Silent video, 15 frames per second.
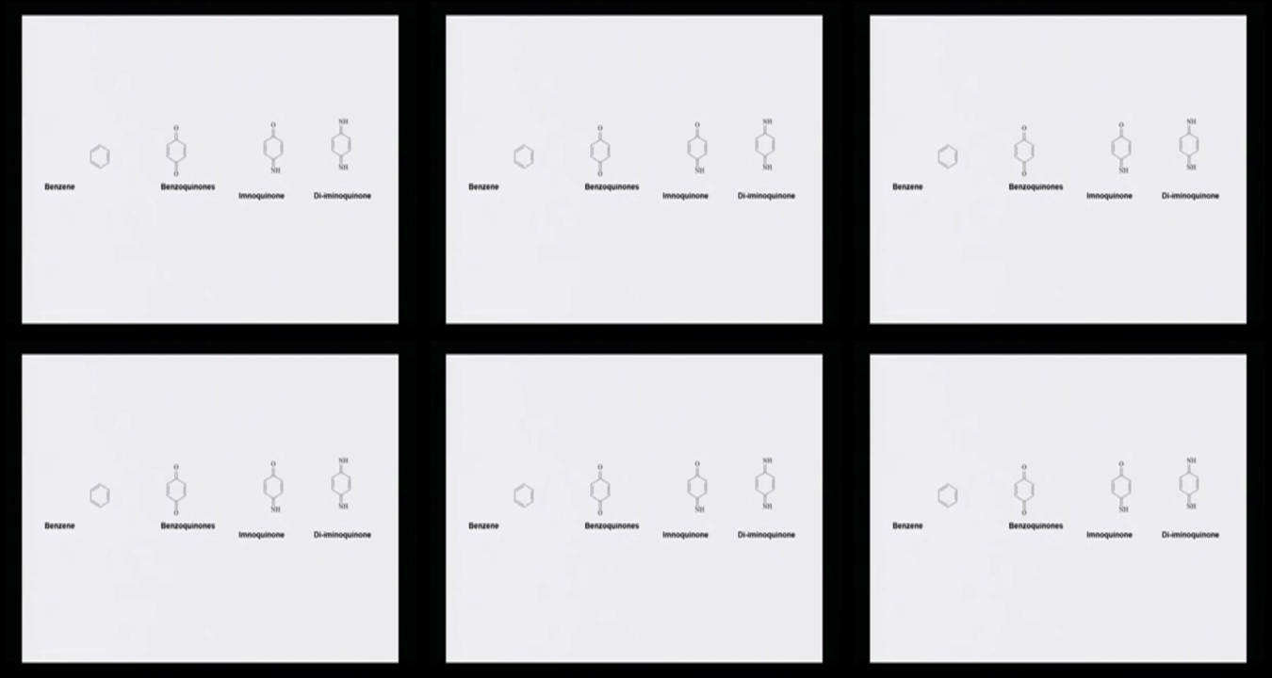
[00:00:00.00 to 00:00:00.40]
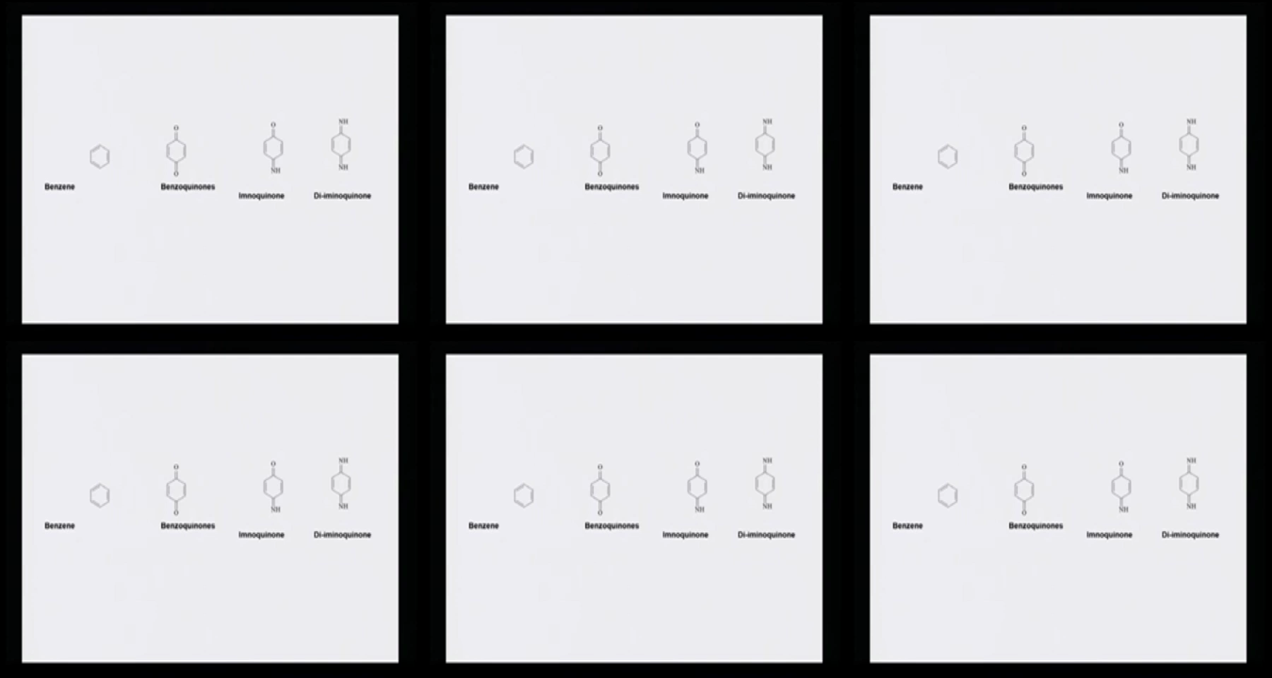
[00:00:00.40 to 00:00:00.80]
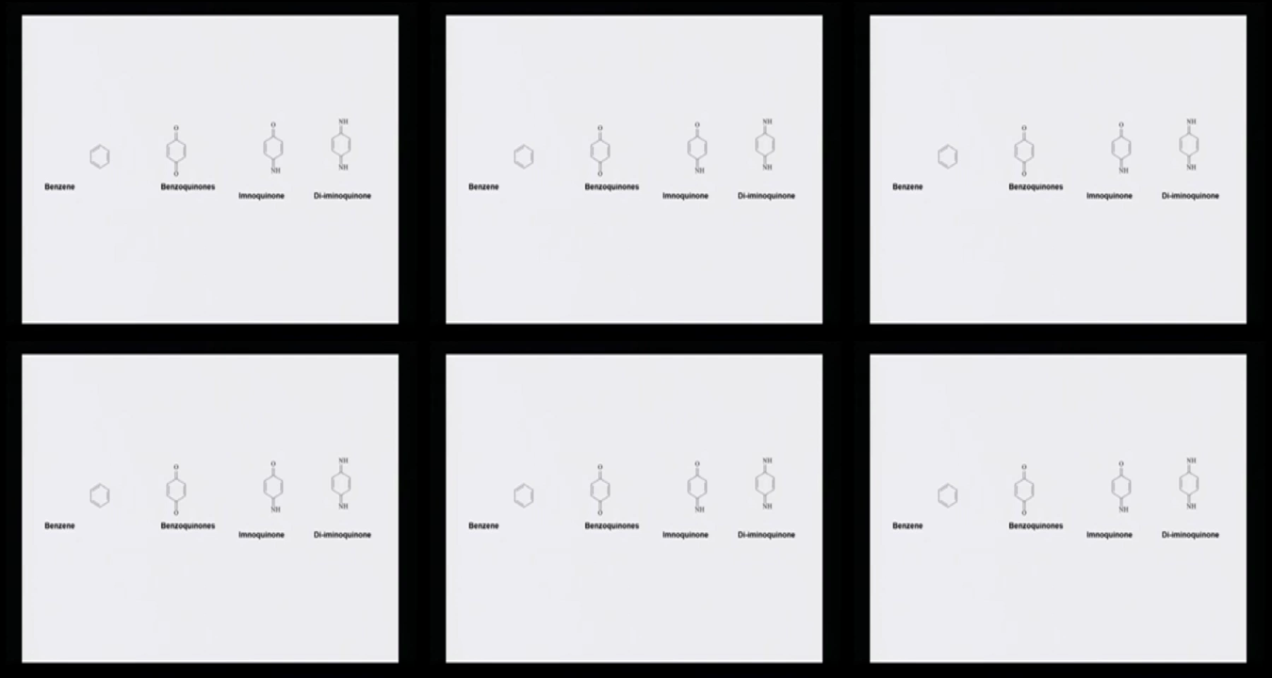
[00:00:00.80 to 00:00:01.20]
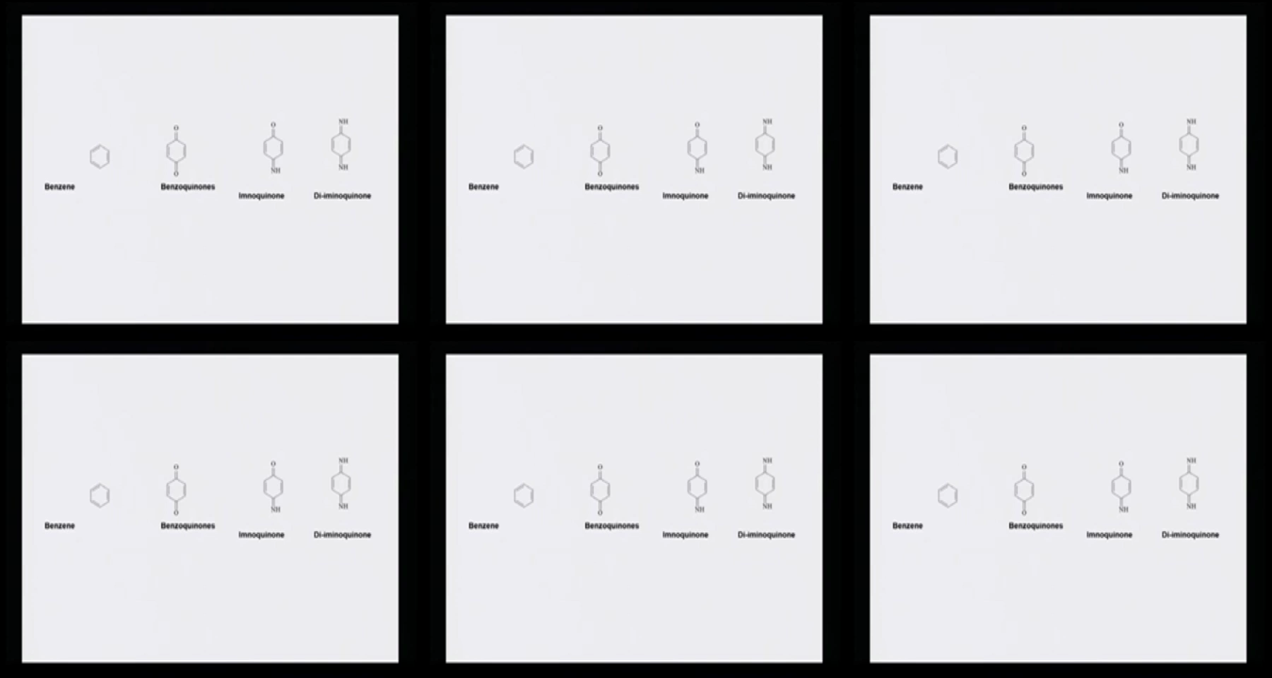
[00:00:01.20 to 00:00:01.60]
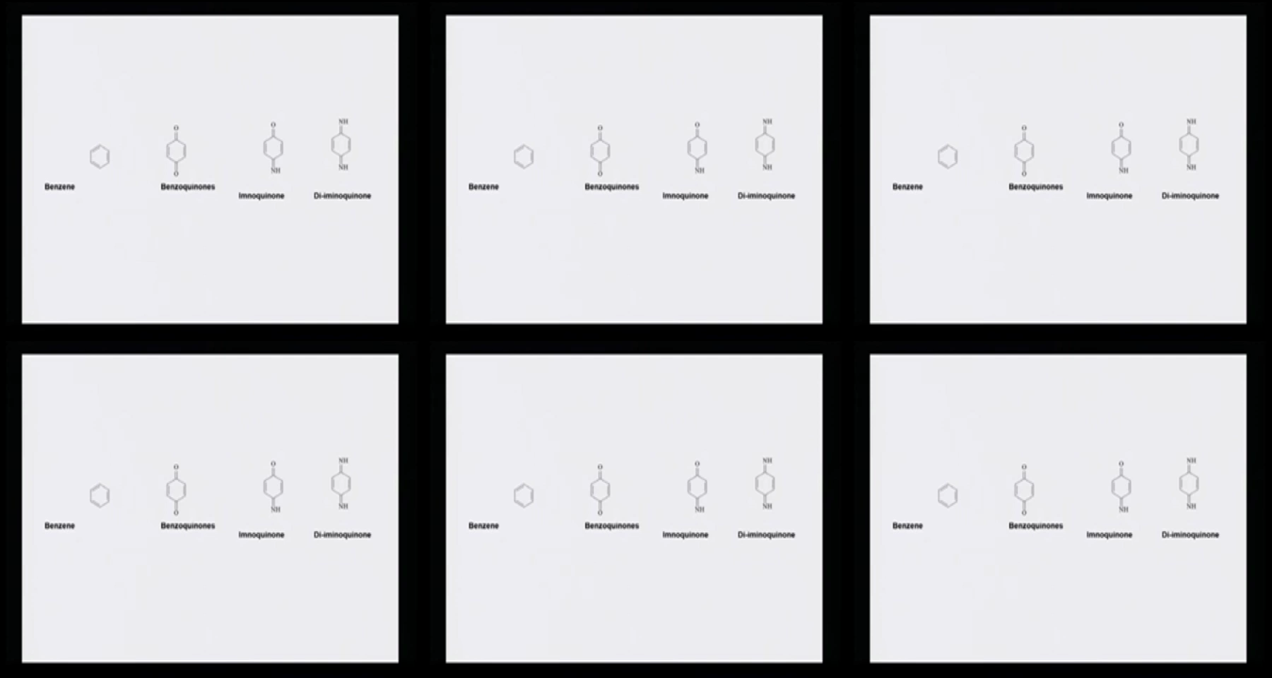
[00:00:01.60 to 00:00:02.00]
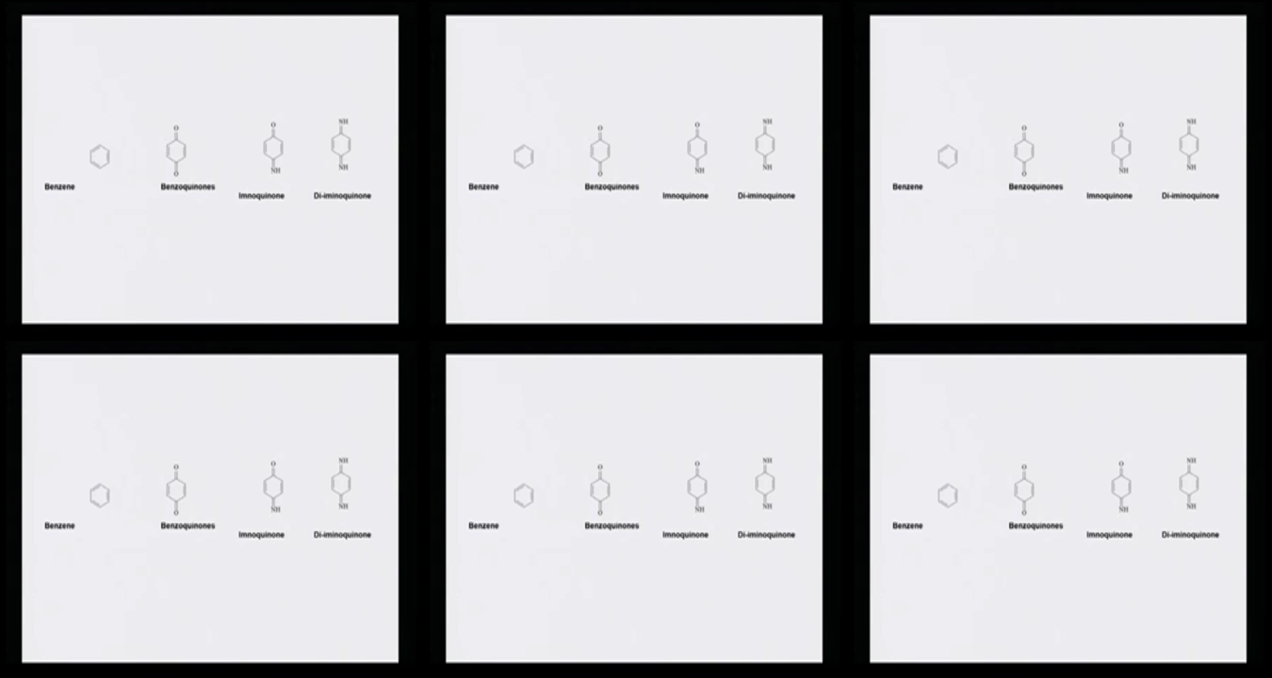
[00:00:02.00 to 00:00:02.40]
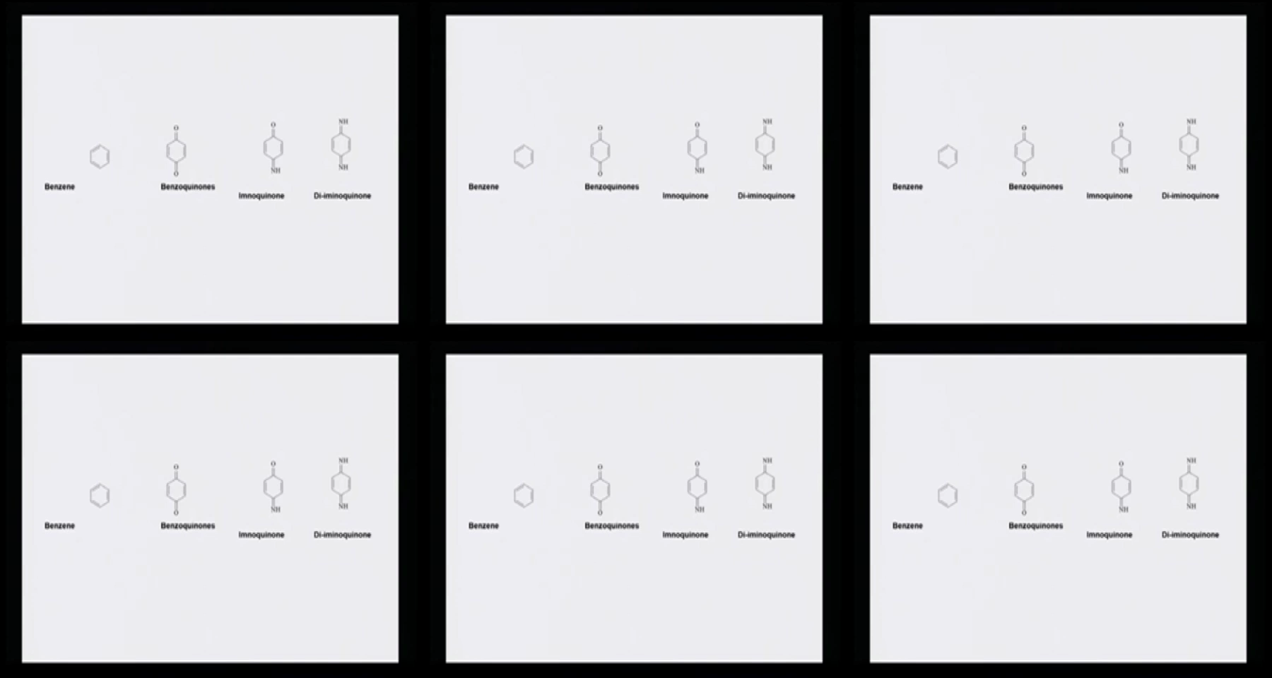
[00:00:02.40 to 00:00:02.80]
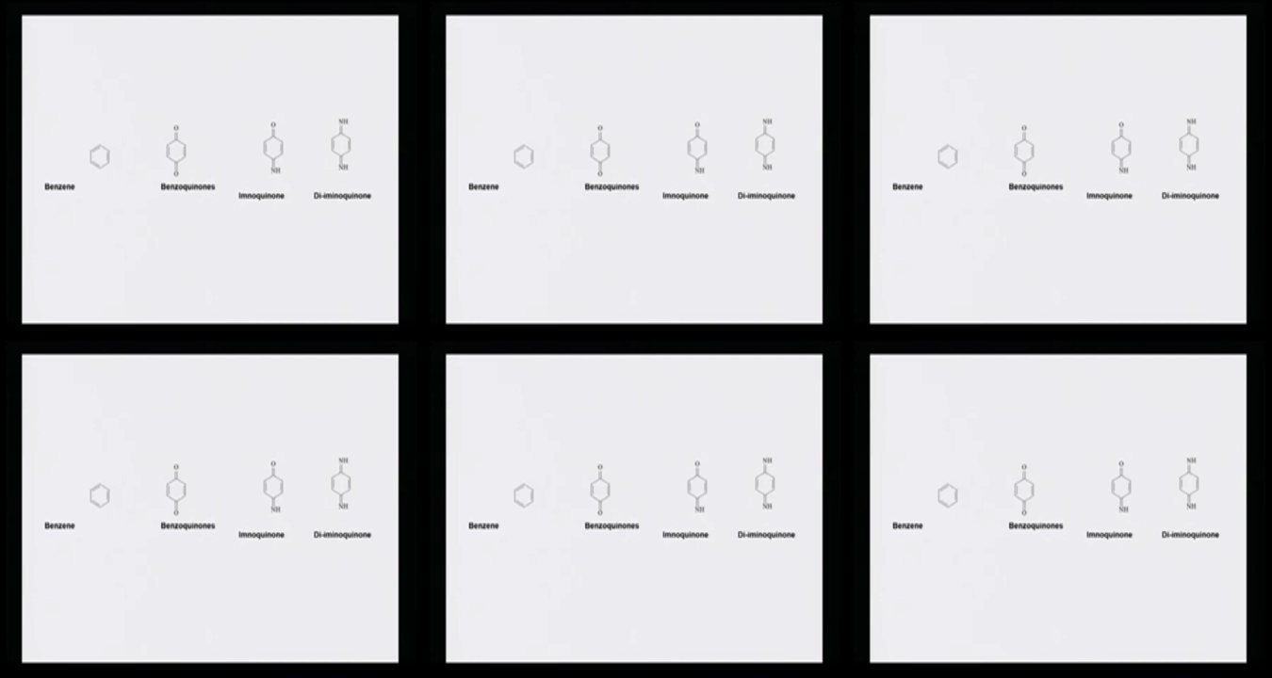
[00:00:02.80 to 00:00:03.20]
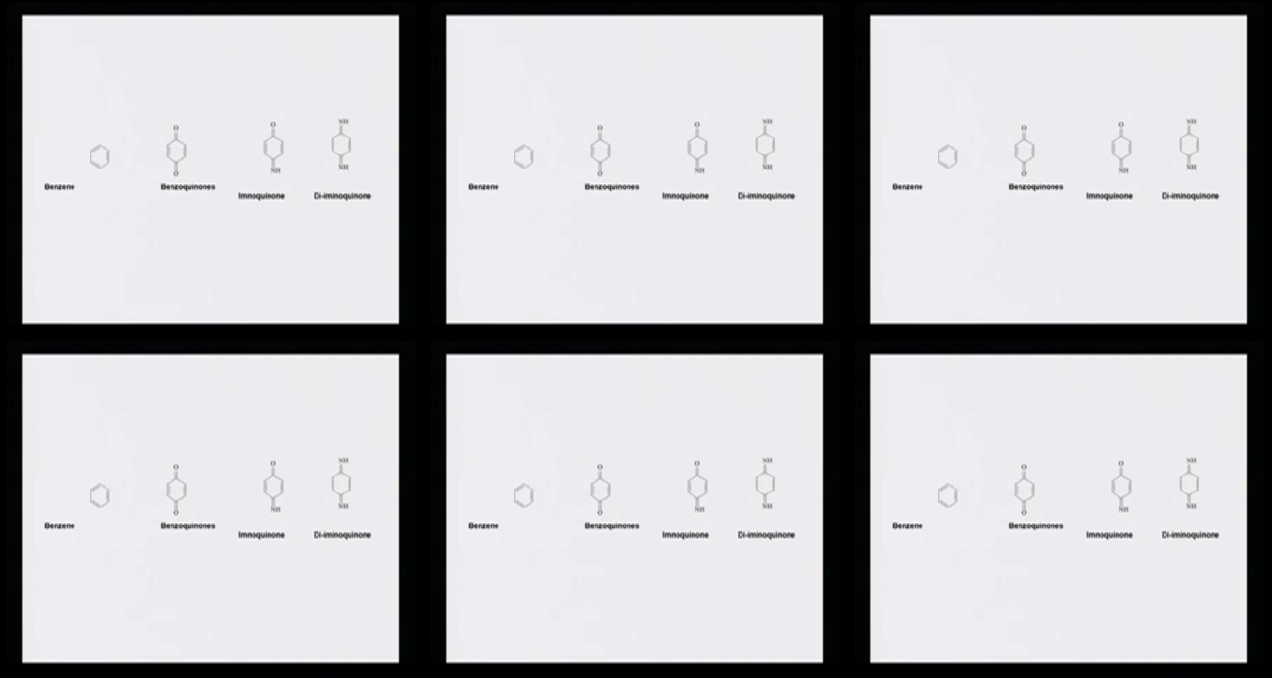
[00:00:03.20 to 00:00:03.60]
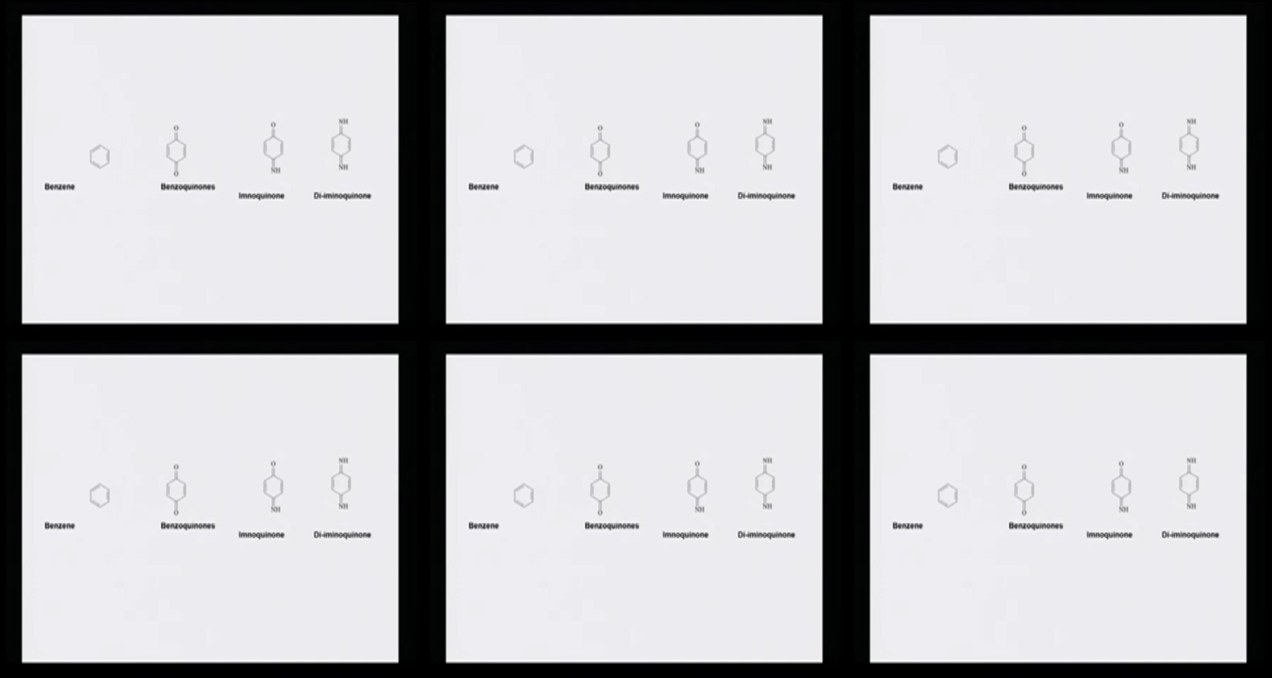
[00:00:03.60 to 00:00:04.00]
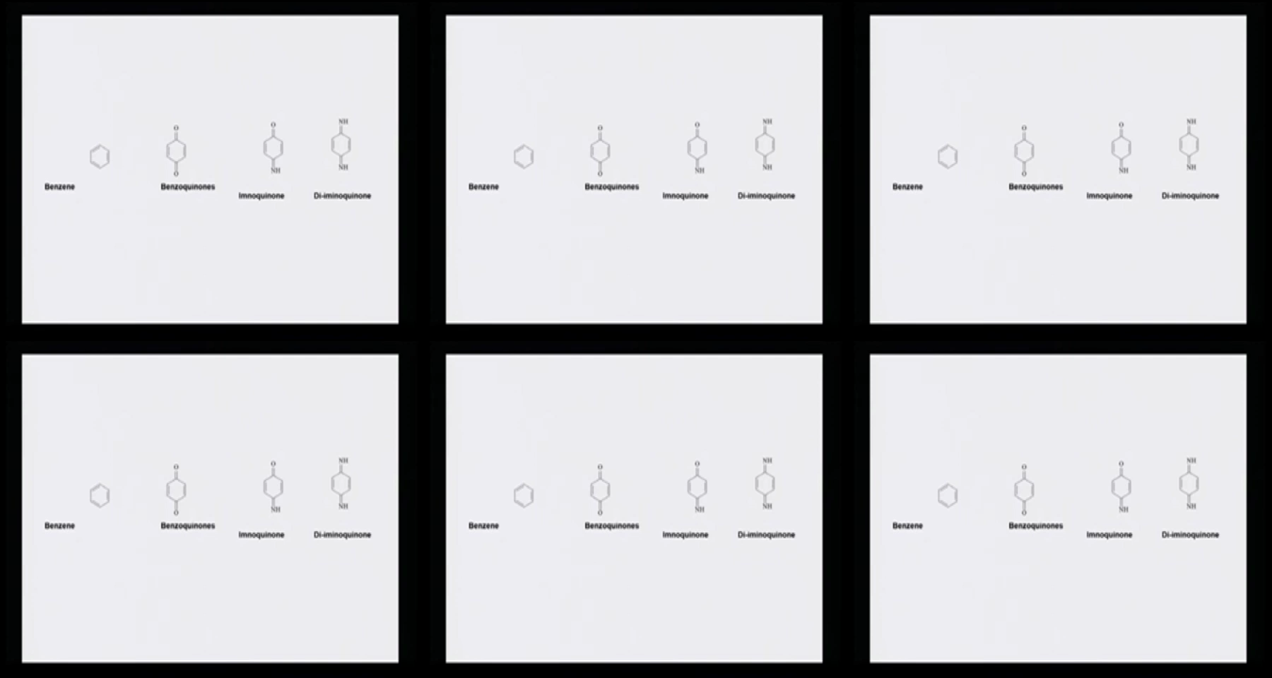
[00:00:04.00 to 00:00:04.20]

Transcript: Nobody's mouth can be seen.